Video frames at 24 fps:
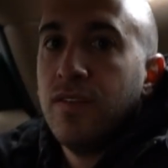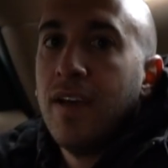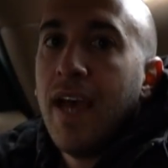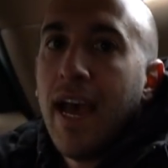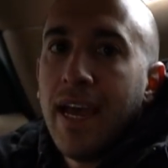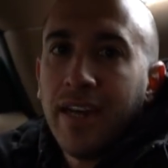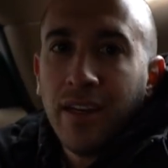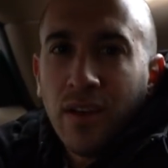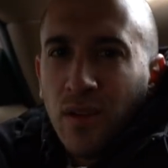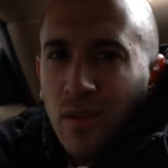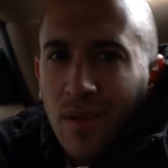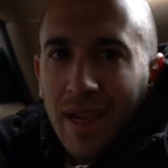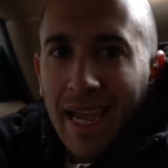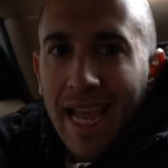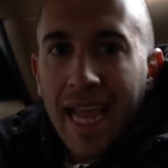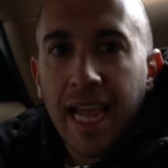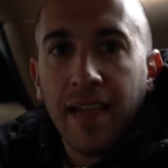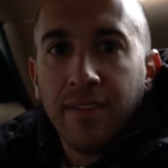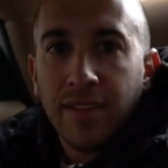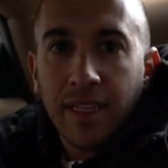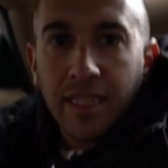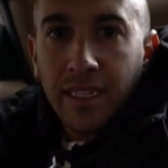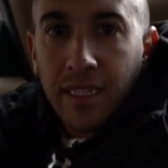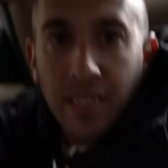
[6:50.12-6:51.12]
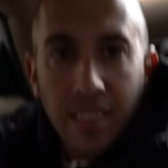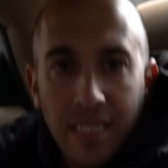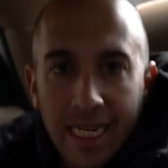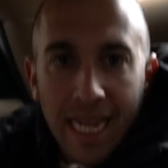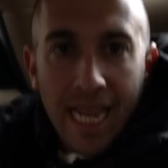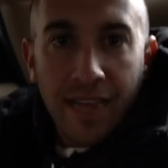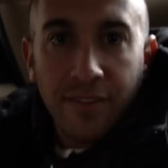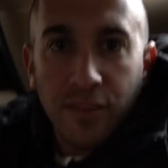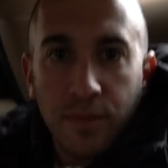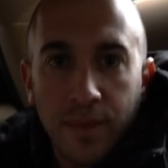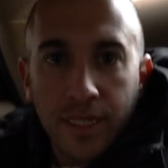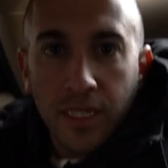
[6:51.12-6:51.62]
fat. You don't have, that doesn't
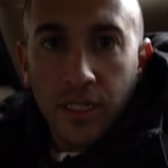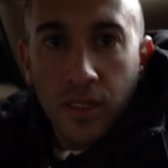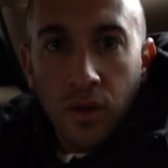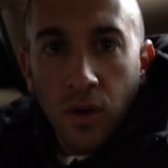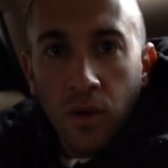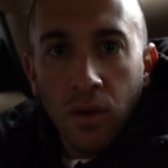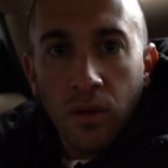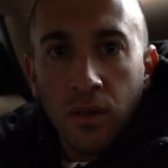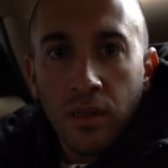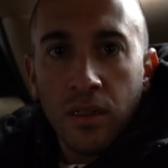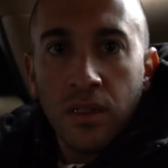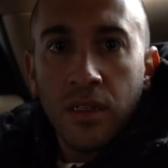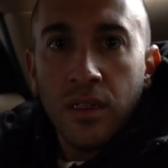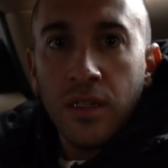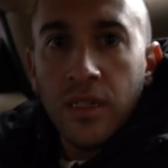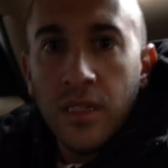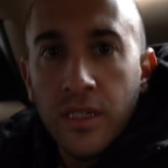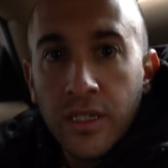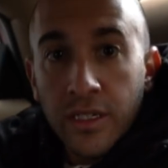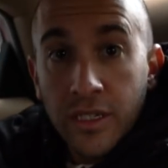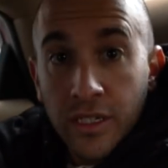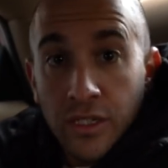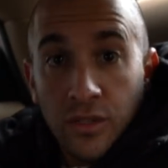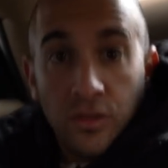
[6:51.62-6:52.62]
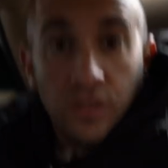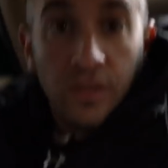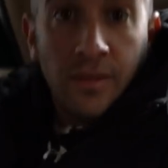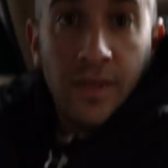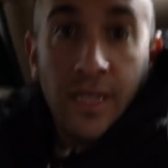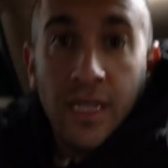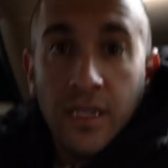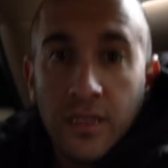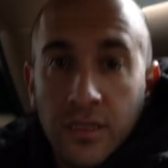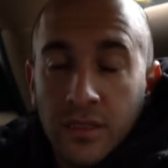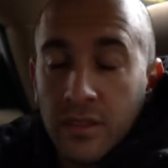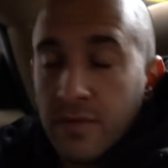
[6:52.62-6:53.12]
have to be your goal. You can do
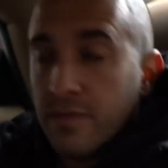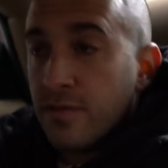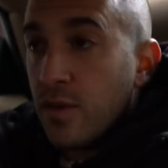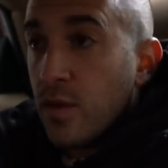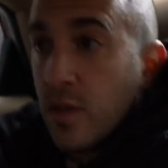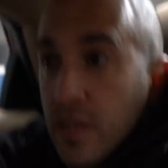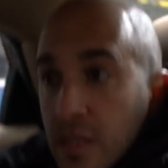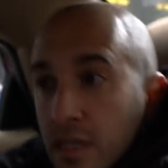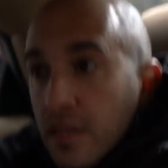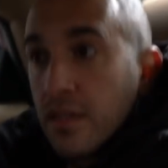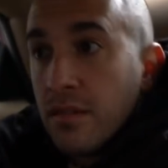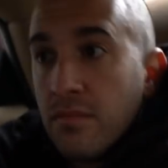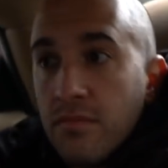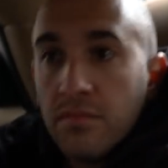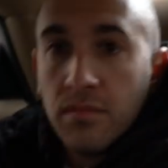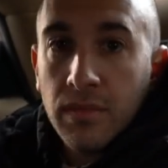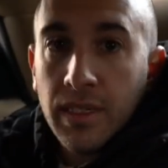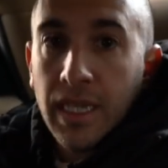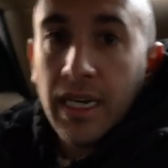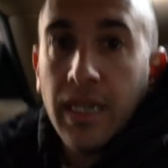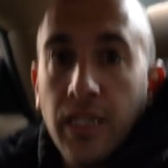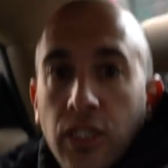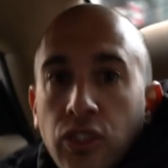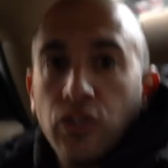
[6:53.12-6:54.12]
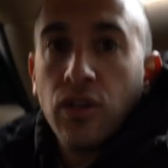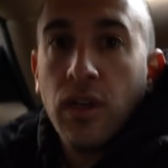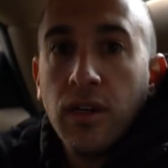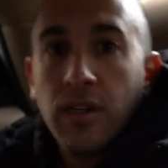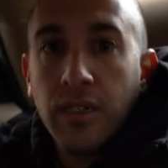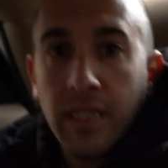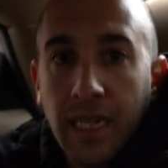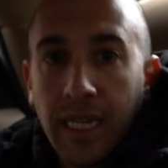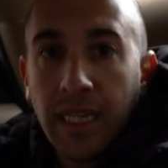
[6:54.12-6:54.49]
something else. Focus on getting a stronger